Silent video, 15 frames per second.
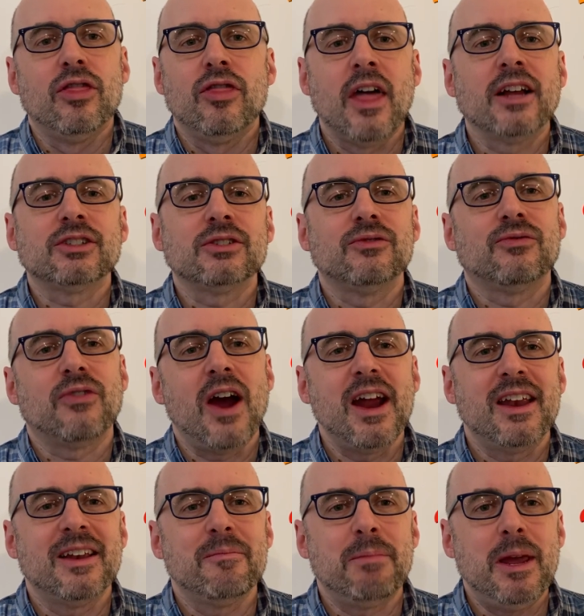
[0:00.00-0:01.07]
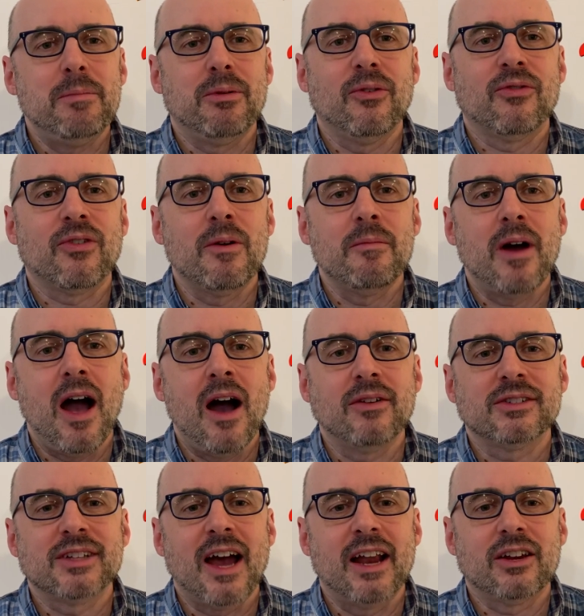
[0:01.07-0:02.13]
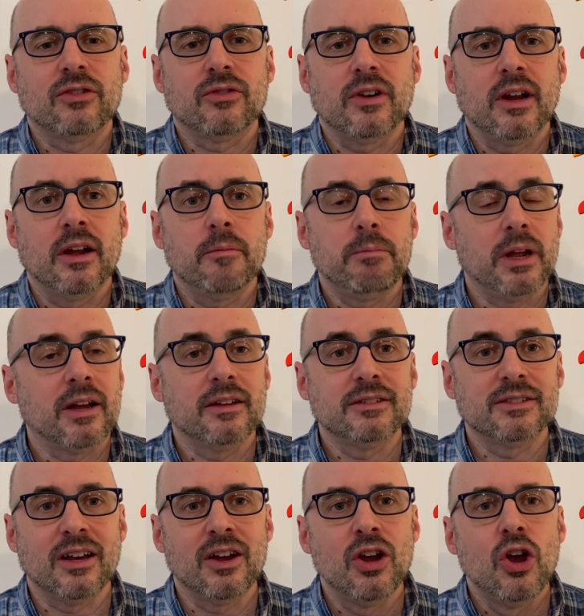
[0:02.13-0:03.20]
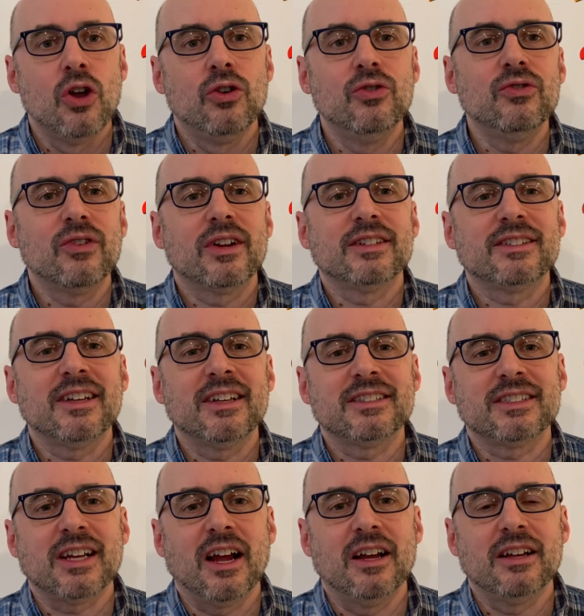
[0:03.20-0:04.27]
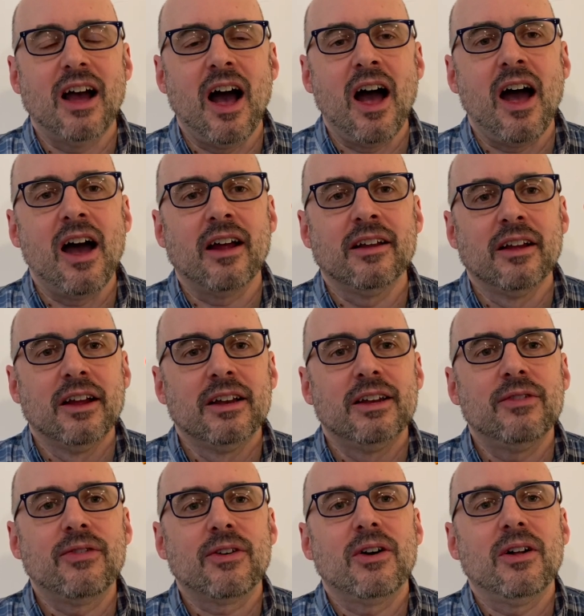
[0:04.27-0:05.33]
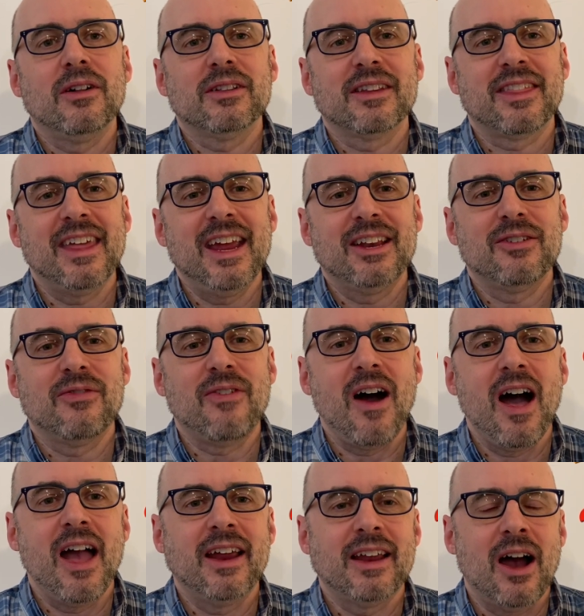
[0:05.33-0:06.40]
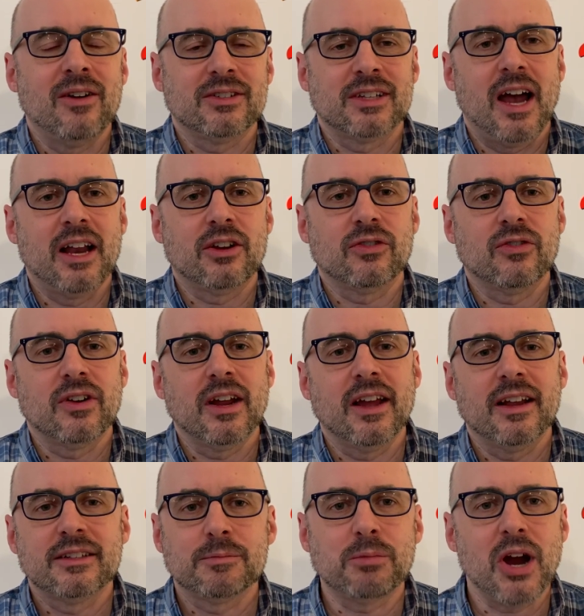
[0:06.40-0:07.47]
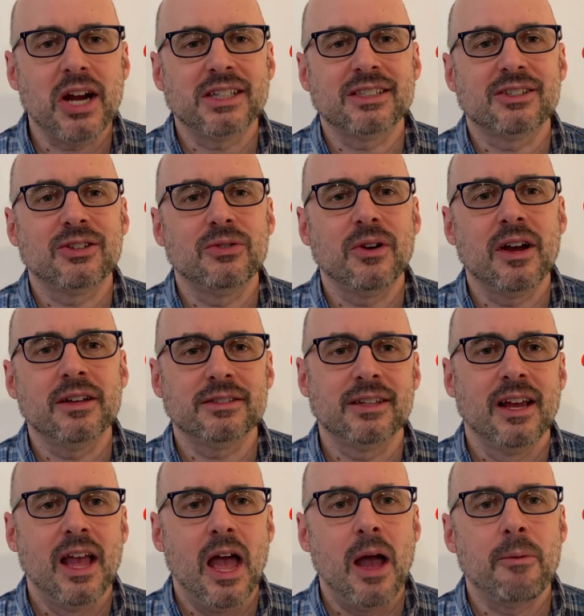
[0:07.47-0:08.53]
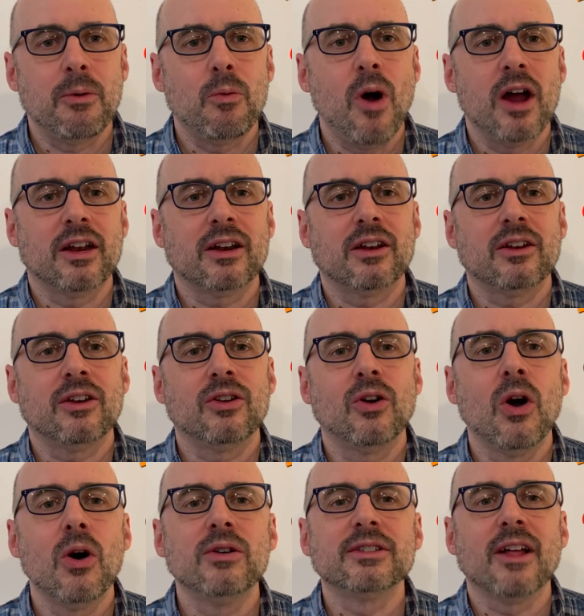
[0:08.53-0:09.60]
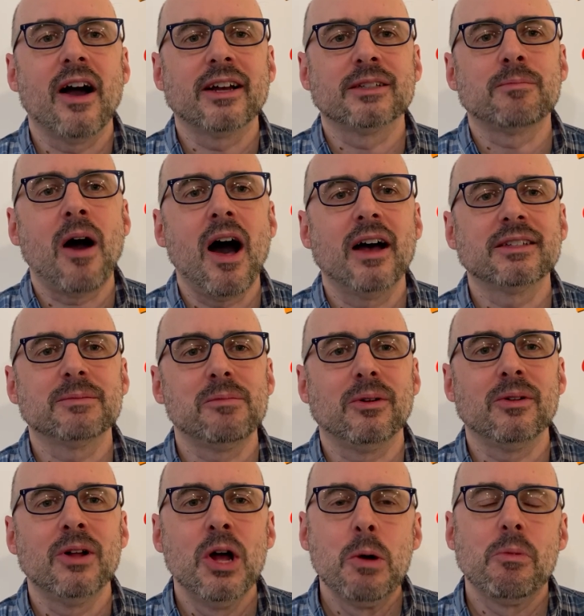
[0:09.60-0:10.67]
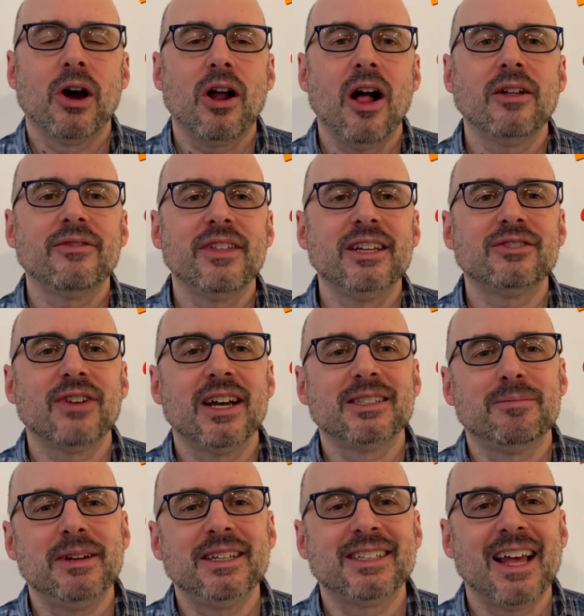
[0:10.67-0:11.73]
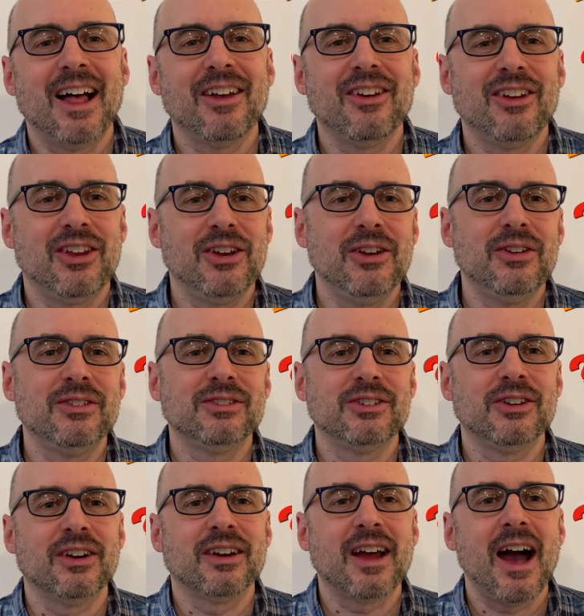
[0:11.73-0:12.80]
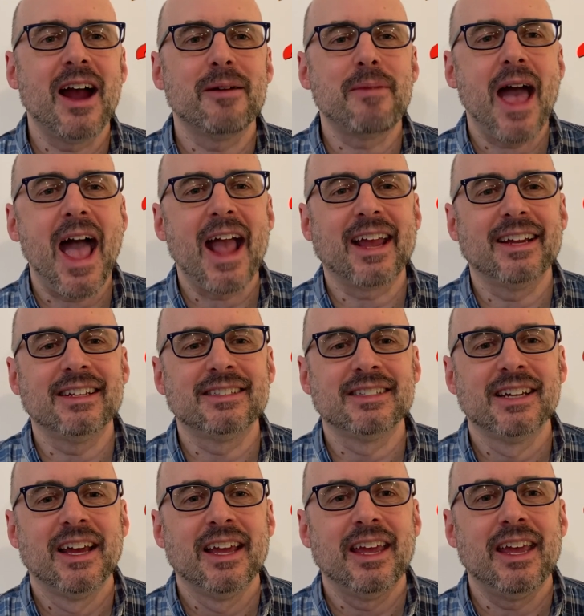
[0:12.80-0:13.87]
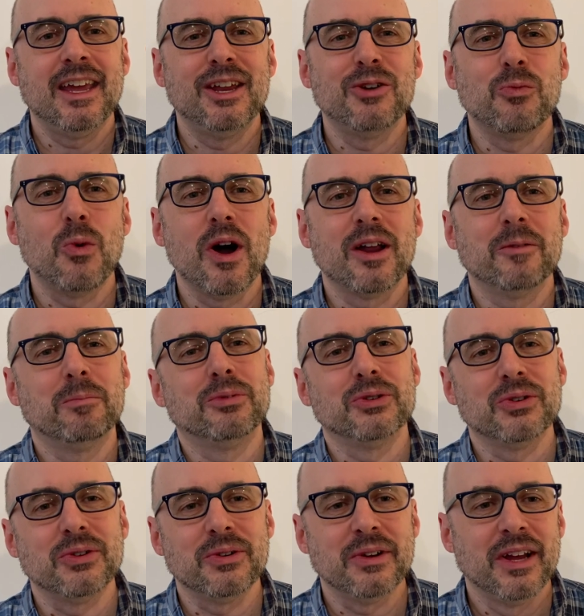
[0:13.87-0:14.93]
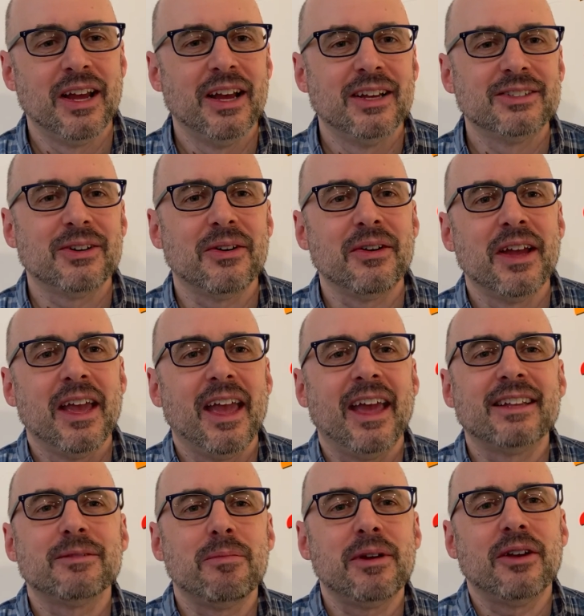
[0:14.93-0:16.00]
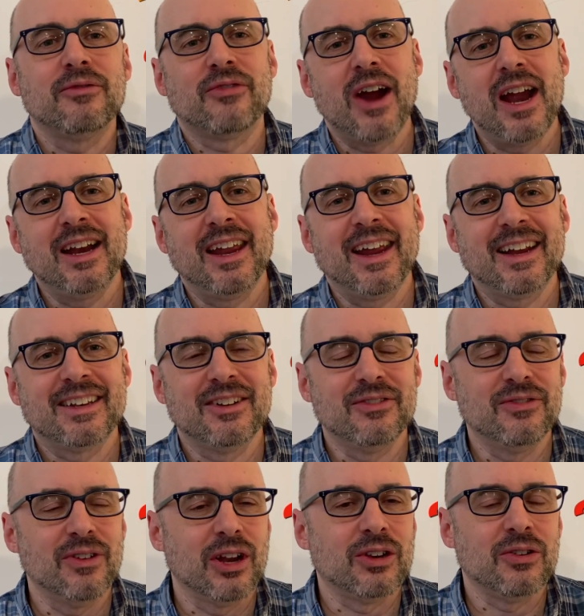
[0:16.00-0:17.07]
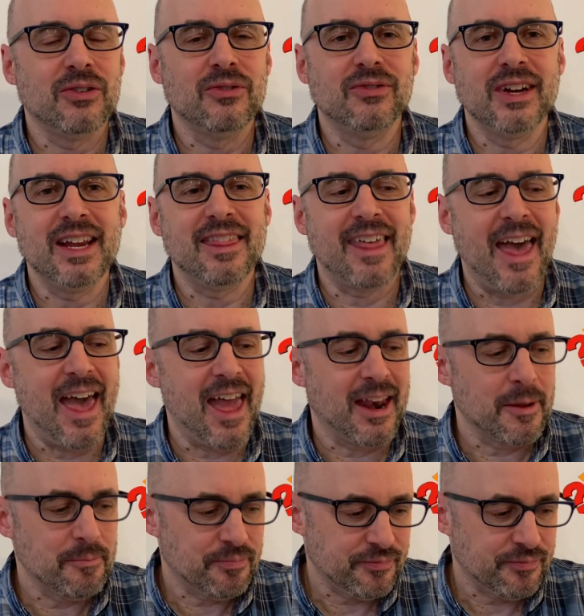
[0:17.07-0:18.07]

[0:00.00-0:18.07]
should frighten people from outside Korea because nuruk is such a difficult thing to find outside Korea. It's precious to us and we want it to go as long as possible. But all of these recipes tell you to use your entire package in one brew. So it's a bit frightening to read that.